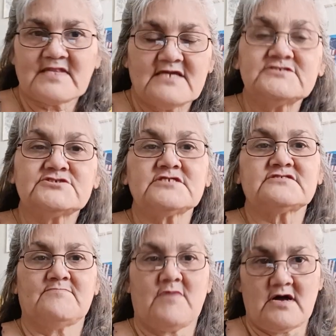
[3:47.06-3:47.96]
It's
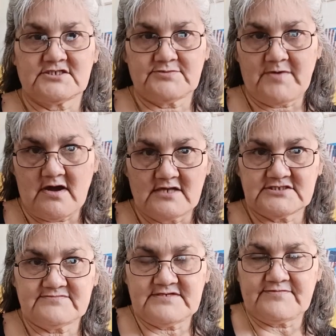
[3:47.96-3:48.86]
just a modge podge
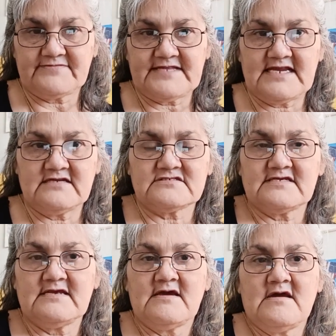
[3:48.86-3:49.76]
of different things.
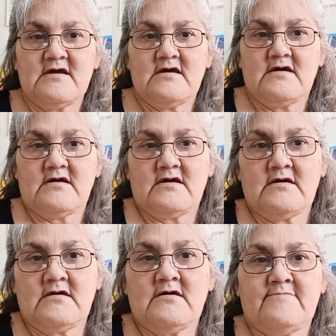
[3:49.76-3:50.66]

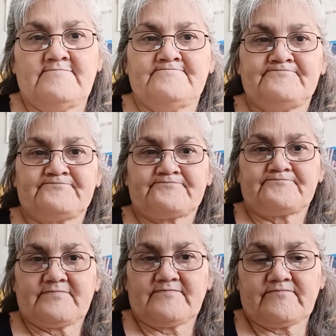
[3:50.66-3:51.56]
Um,
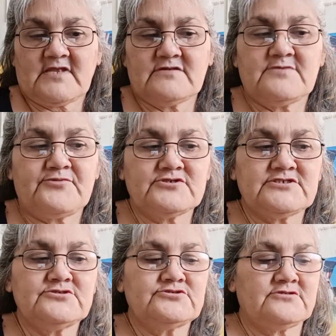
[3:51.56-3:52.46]
the
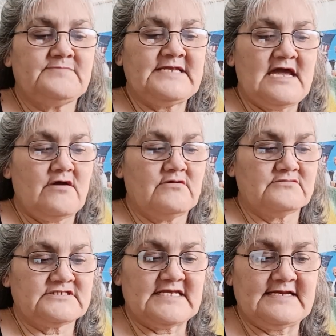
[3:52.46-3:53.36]
person who took me
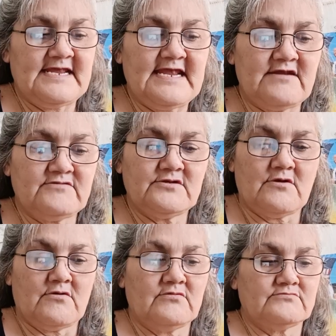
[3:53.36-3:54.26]
out said, "Hey,
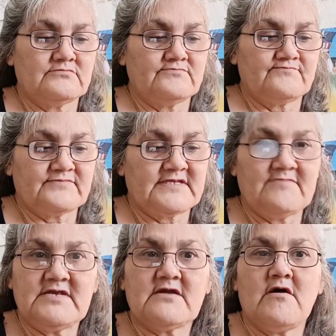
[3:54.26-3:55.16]

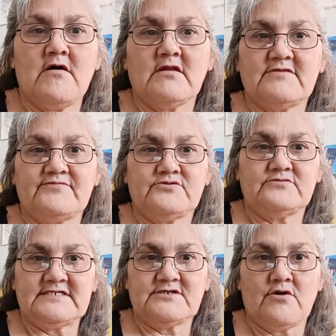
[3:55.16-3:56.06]
give me a call if you
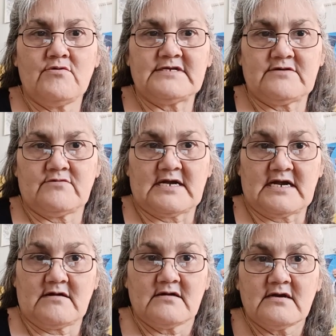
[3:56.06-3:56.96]
need to go
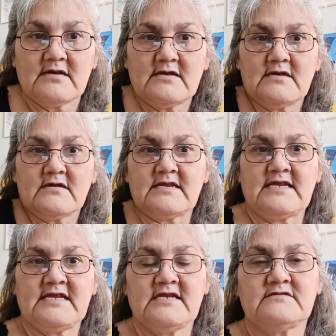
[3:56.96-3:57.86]
anywhere."
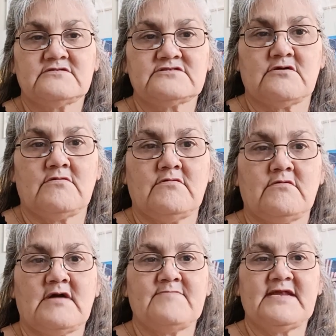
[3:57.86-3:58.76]
And
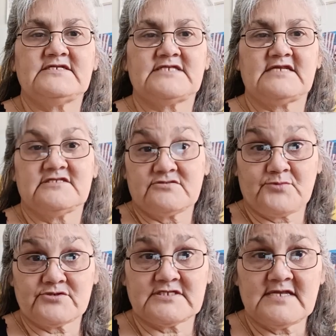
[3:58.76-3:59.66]
so I may take this
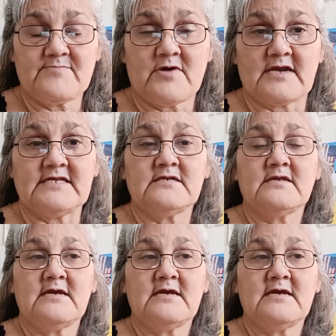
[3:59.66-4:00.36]
person up on it.